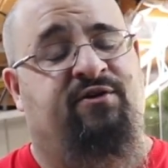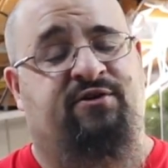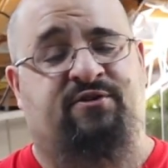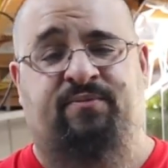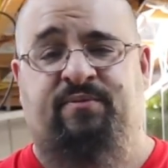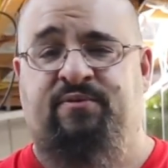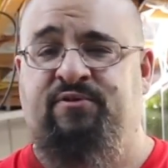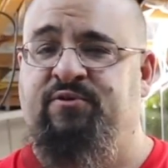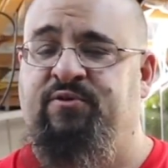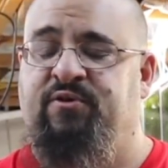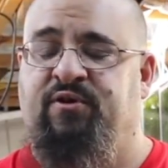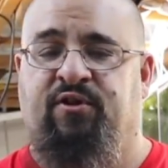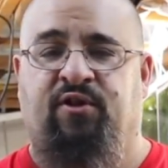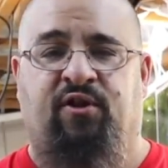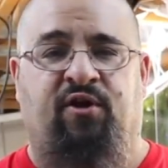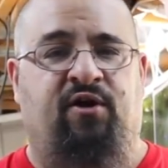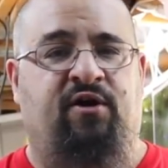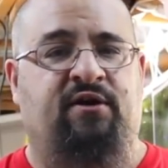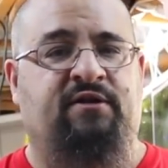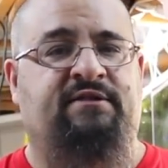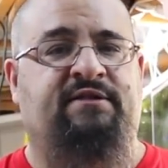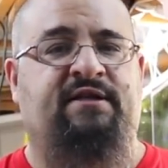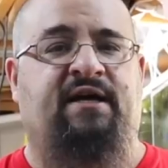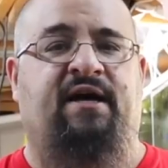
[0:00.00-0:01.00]
He's been doing a
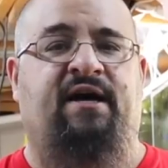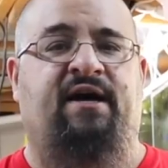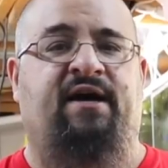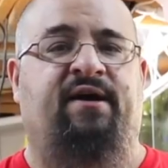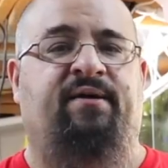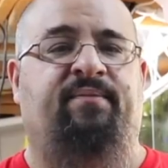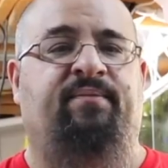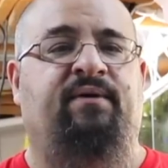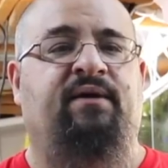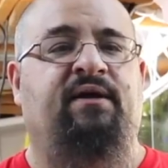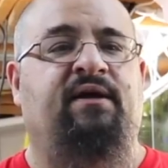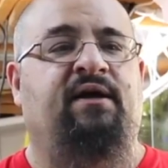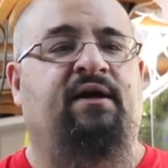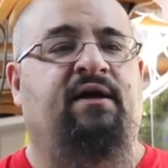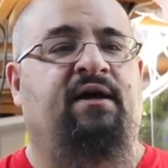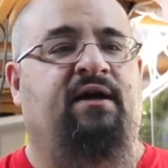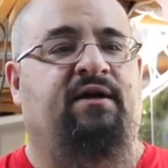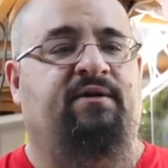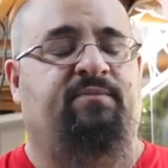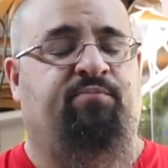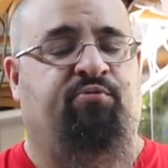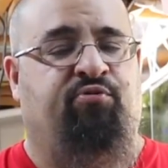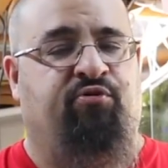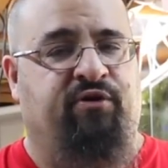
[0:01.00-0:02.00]
long time.
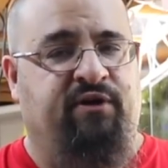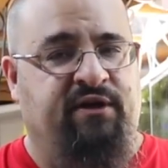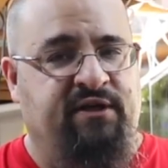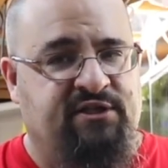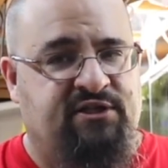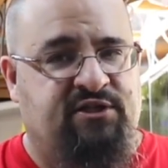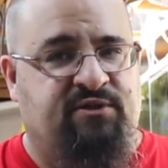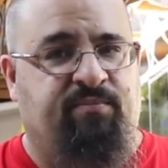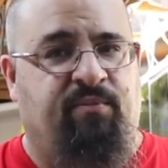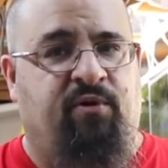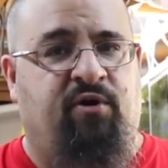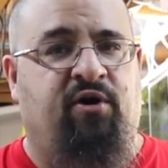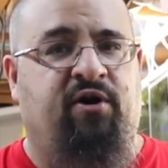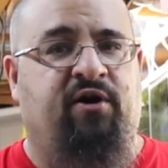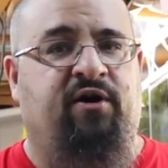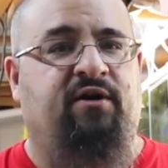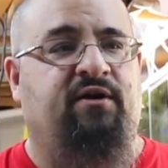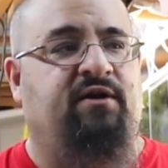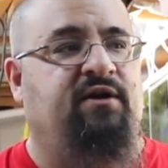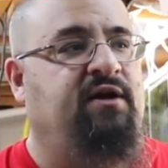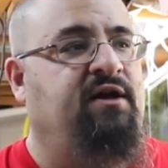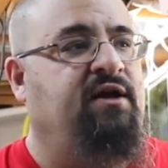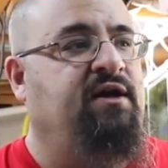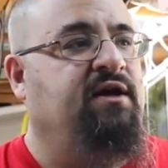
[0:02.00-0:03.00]
Pretty smart,
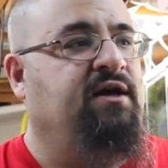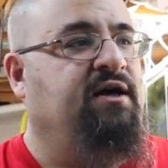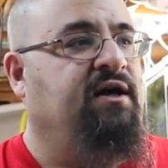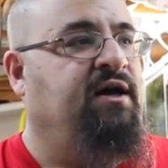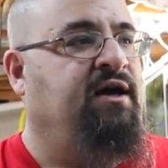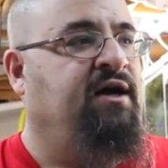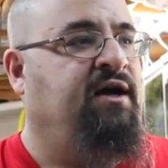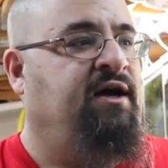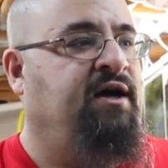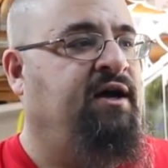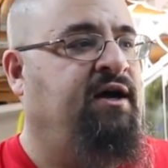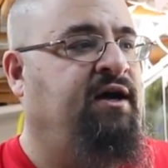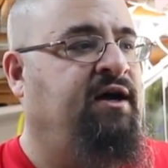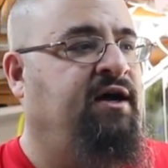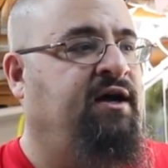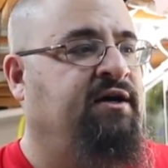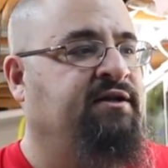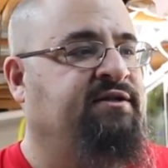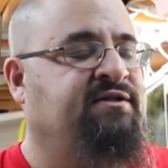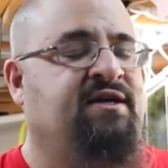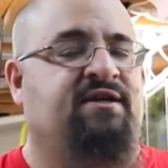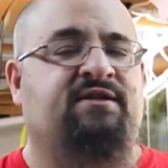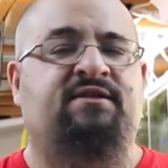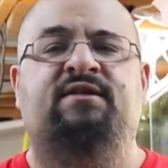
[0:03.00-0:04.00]

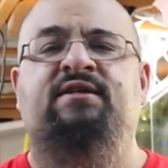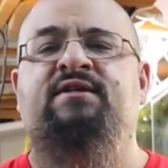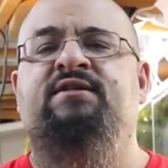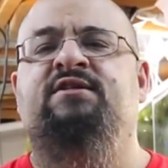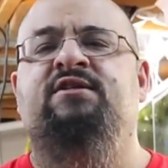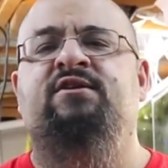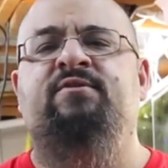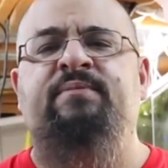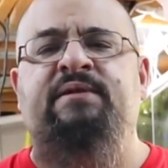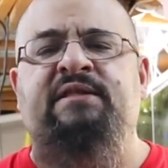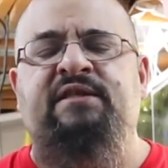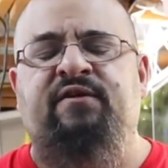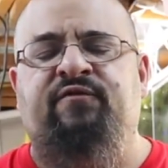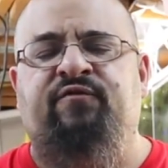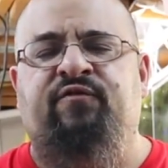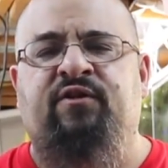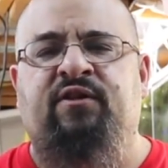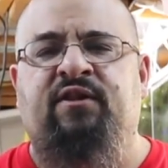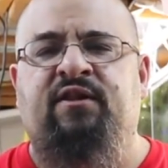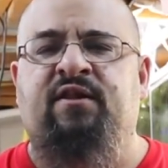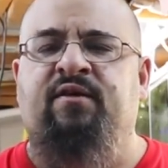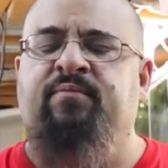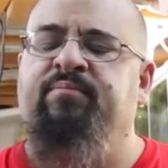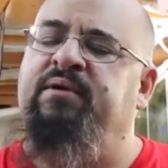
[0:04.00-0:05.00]
does things a little bit
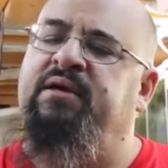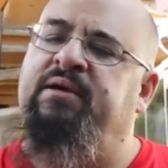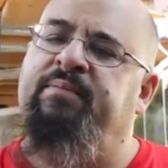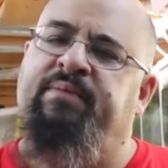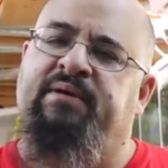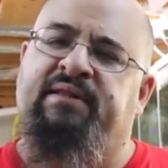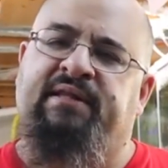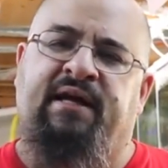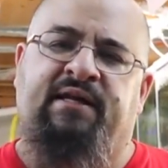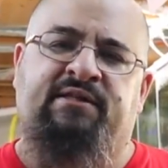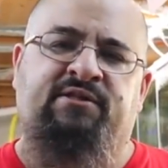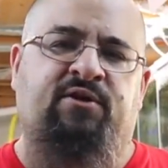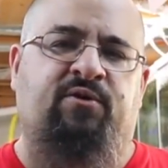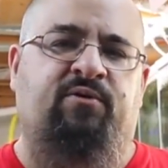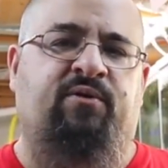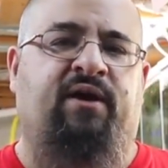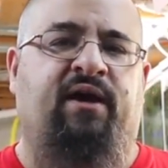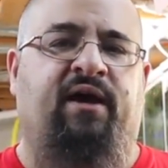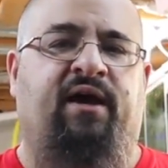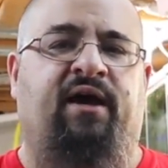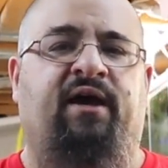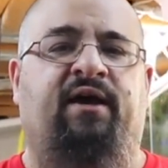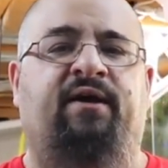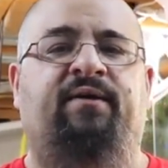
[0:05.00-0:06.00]
differently than me, but that's
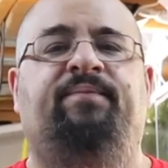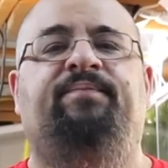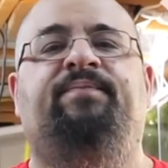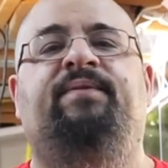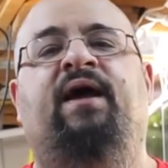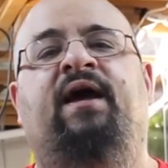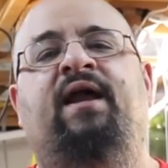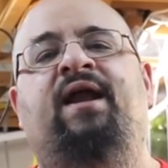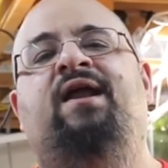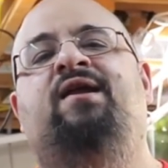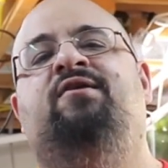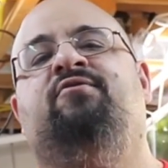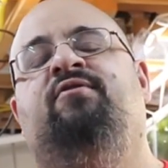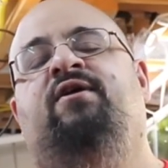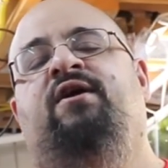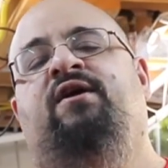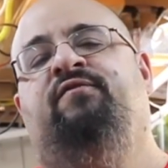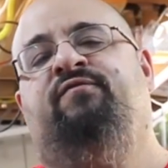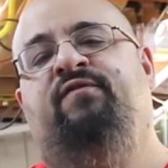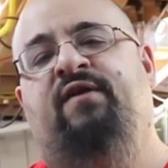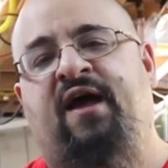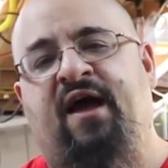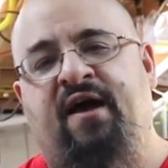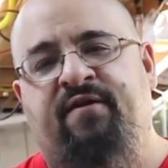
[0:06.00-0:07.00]
okay. At any rate,
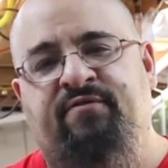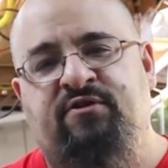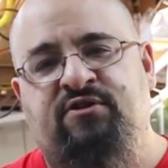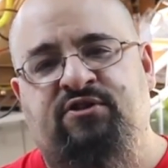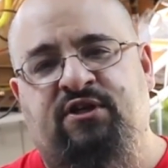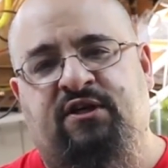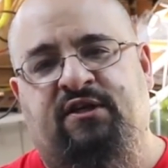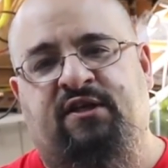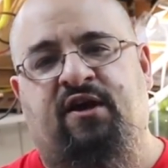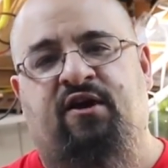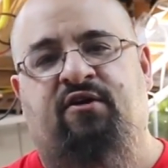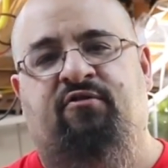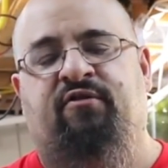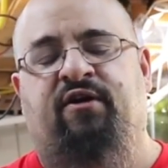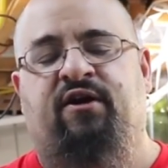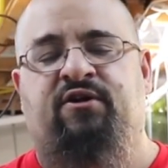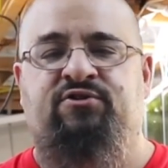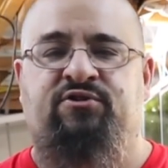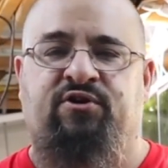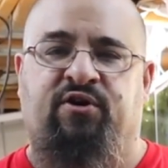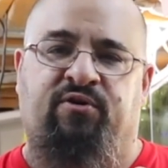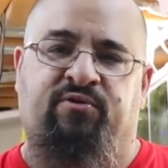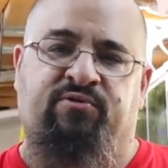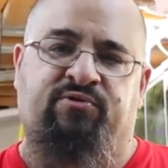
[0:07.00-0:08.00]
if you haven't checked out Greg
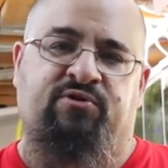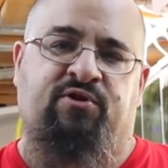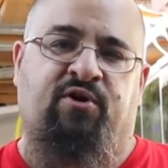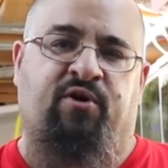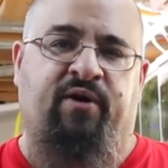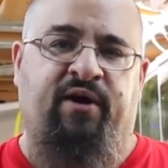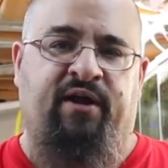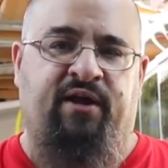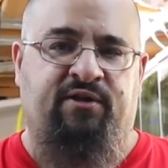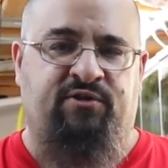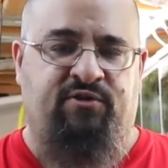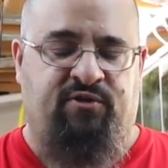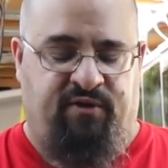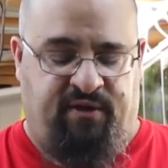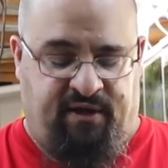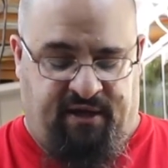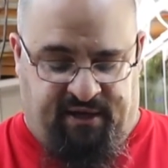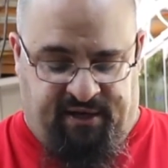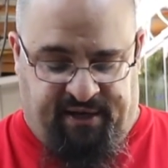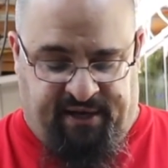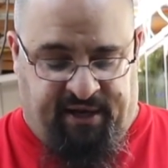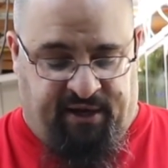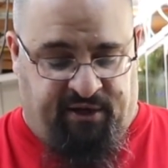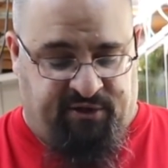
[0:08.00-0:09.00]
Jones, go ahead and do
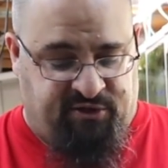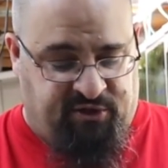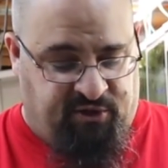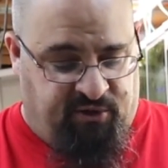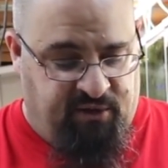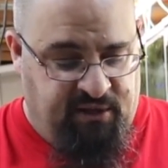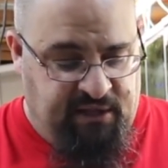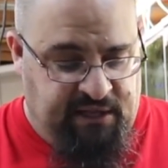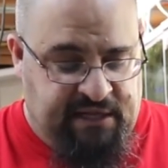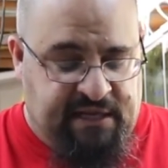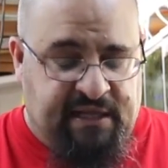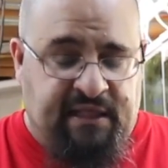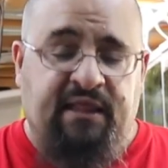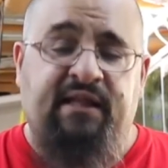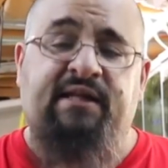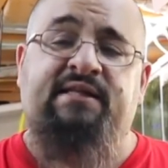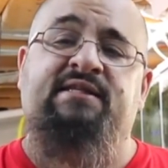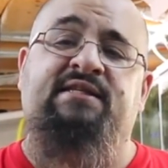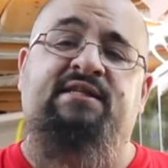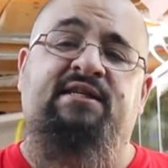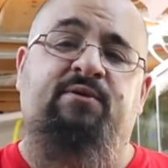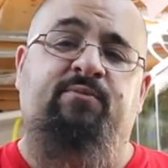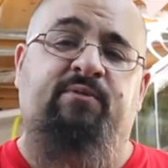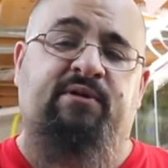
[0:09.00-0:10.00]
that now. So
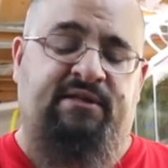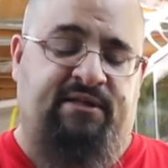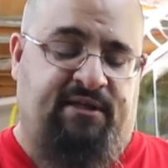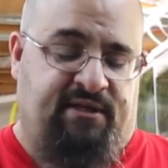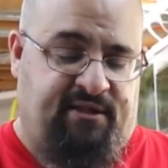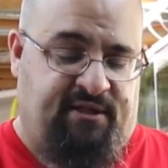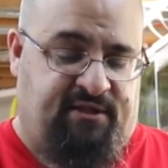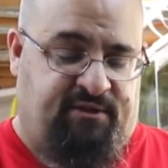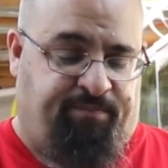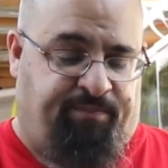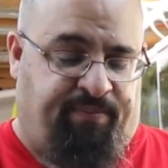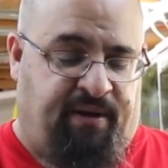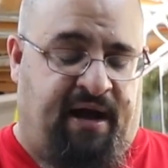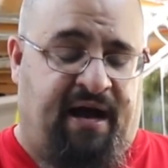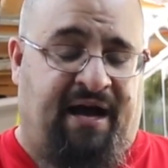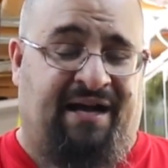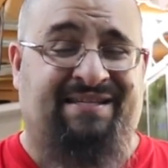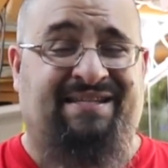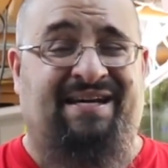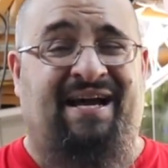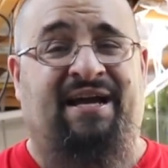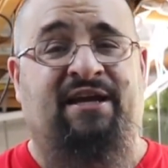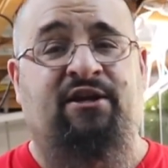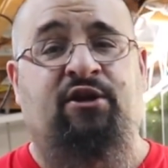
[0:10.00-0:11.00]
let's see what's in this
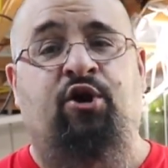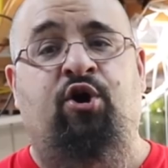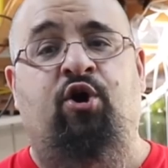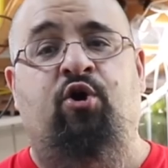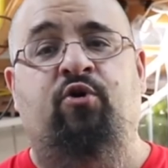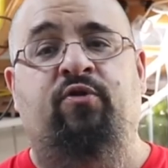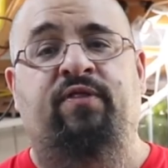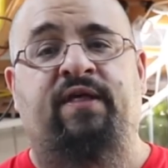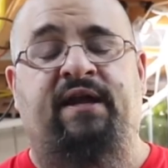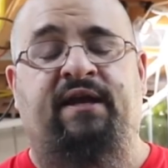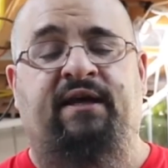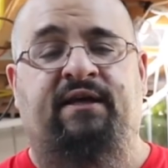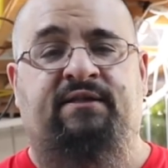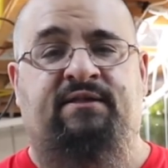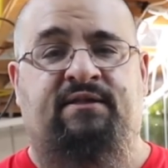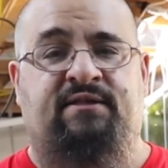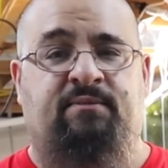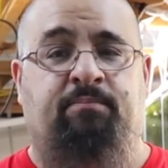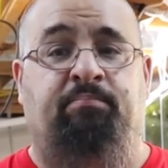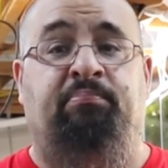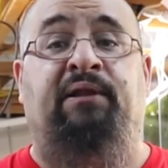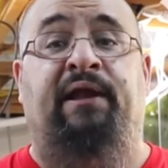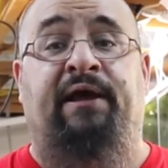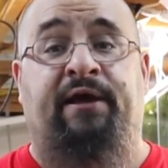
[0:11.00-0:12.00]
box. I know that
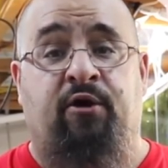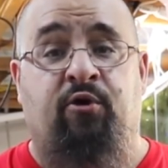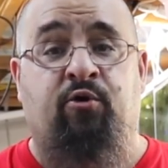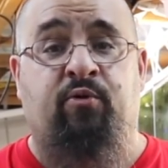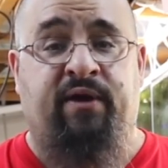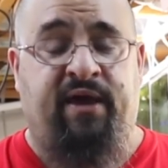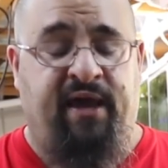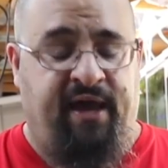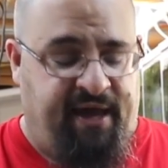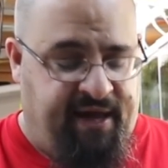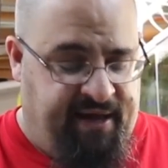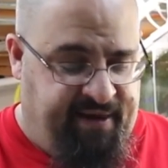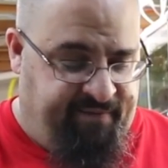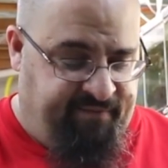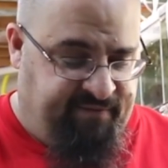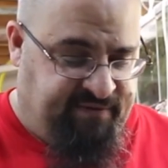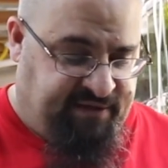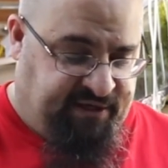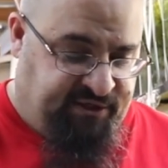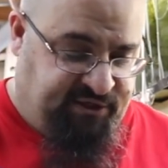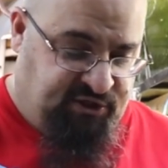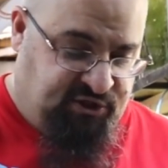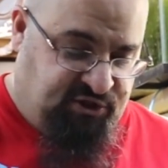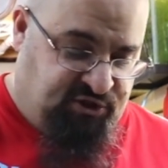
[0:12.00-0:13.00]
it's pleco
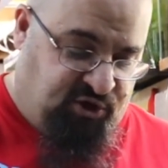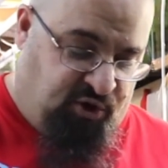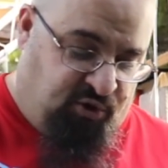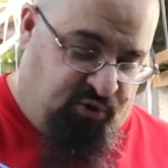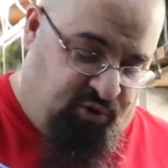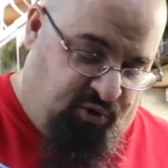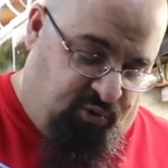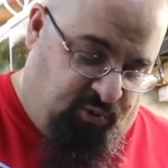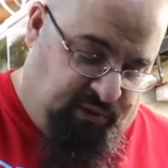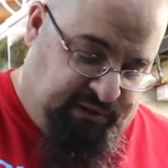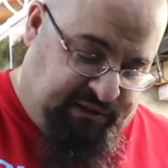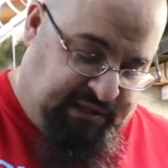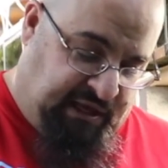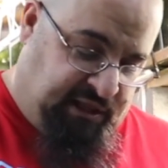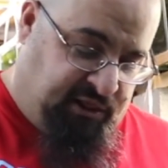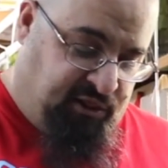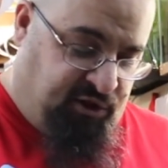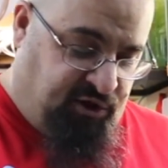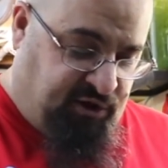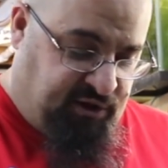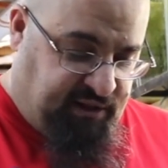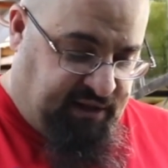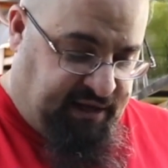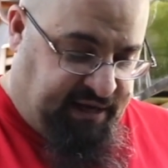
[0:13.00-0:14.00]
caves. I just don't know what they
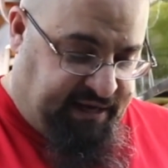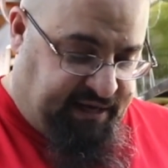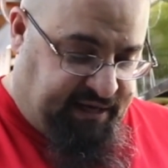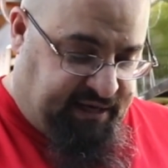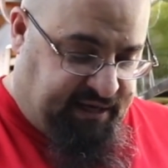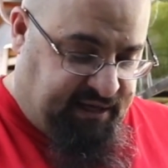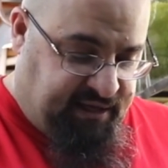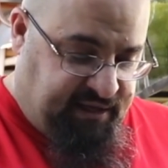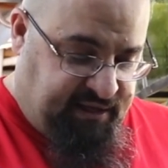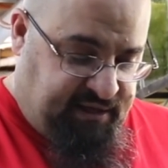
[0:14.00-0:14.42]
look like.